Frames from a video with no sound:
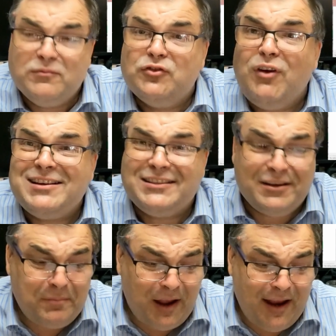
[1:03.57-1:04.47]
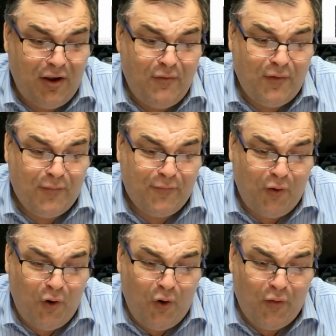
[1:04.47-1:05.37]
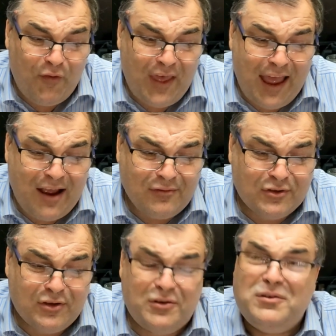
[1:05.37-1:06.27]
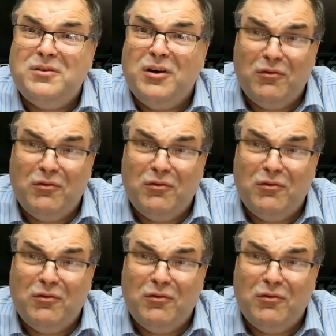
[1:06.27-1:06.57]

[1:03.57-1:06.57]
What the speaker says: trusted by over 4,000